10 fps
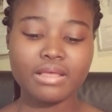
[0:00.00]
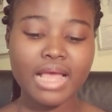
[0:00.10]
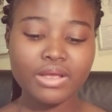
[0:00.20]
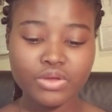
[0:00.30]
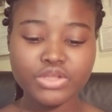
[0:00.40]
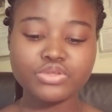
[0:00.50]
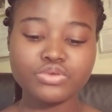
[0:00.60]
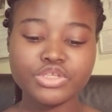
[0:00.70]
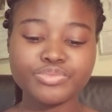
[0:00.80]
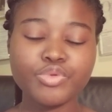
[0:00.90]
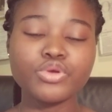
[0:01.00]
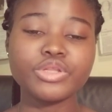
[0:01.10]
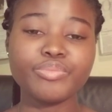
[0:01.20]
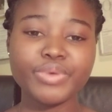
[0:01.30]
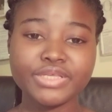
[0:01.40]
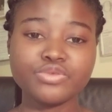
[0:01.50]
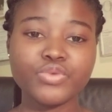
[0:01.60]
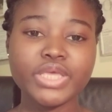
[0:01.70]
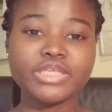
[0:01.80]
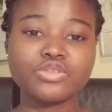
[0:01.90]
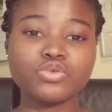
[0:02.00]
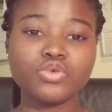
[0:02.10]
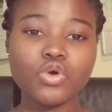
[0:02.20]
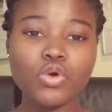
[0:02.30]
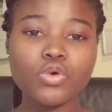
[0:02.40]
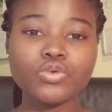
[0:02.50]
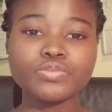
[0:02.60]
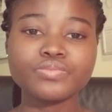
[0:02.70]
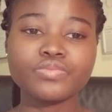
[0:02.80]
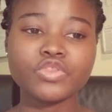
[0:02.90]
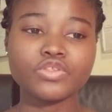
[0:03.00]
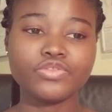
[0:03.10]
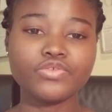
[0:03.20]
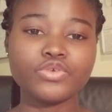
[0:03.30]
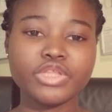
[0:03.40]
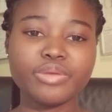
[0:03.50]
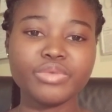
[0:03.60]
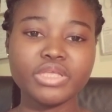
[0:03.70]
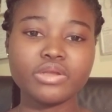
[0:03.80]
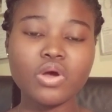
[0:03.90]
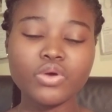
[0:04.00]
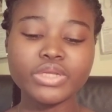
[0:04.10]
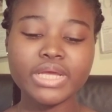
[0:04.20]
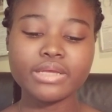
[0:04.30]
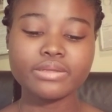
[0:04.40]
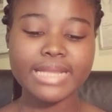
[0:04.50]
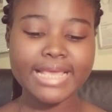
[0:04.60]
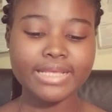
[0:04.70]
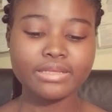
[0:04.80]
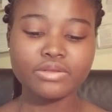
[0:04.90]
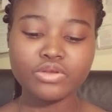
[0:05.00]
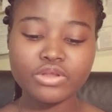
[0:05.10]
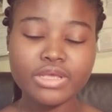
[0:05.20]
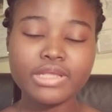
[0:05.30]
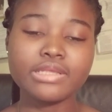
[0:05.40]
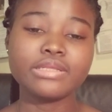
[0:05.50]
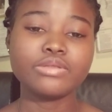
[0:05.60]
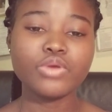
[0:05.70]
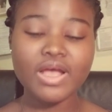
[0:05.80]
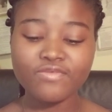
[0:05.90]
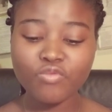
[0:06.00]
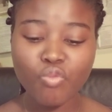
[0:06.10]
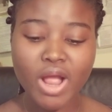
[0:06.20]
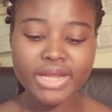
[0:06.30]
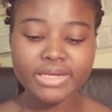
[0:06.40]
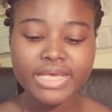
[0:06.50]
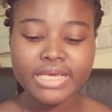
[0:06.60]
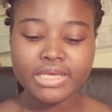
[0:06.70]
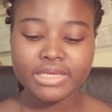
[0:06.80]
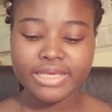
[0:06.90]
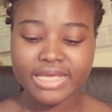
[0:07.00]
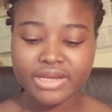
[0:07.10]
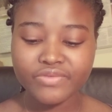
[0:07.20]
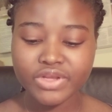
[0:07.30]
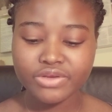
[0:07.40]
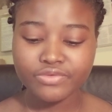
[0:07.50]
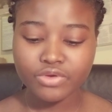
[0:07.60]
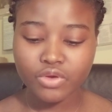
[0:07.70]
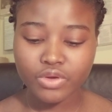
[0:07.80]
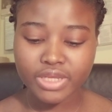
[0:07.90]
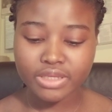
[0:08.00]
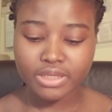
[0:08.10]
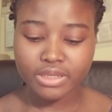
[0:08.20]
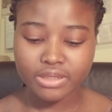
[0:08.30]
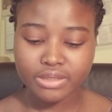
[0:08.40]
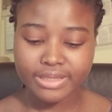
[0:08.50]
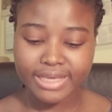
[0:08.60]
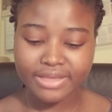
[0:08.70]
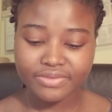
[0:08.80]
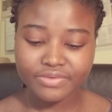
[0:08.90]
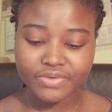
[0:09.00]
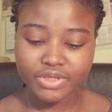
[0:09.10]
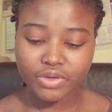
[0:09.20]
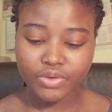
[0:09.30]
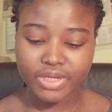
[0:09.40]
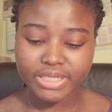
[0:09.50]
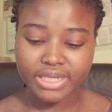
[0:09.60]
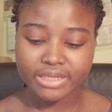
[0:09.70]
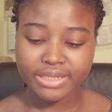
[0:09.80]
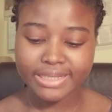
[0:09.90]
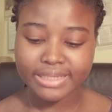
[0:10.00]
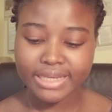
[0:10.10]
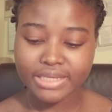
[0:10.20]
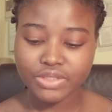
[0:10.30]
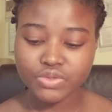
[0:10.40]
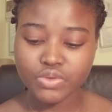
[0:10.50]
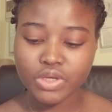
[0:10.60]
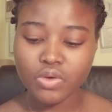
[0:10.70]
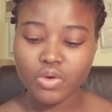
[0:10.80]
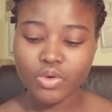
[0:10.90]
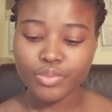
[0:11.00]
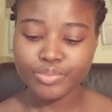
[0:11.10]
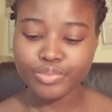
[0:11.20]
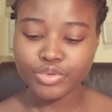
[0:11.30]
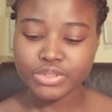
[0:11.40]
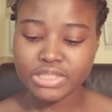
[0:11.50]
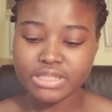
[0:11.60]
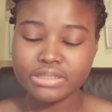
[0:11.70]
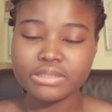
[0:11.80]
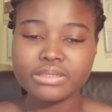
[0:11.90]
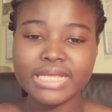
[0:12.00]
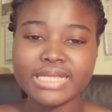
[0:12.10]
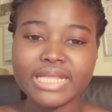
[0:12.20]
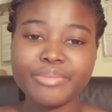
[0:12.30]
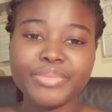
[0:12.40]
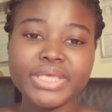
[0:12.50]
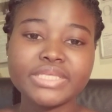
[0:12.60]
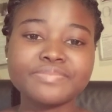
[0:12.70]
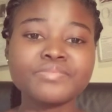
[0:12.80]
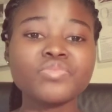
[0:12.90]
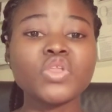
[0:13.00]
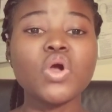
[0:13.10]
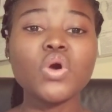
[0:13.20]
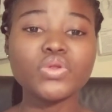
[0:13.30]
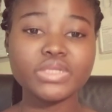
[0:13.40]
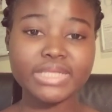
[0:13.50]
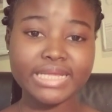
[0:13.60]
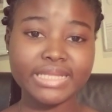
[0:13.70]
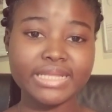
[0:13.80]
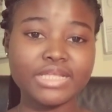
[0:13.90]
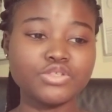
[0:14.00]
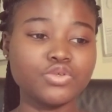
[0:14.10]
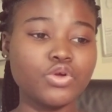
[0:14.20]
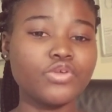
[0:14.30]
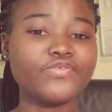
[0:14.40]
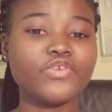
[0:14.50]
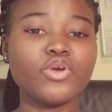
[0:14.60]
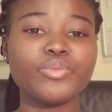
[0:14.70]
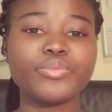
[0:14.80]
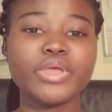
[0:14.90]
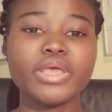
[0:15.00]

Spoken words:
according to this book, the best way is to go through them in order. Like you have 1, gathering collected data into a composite database. All the data that you got from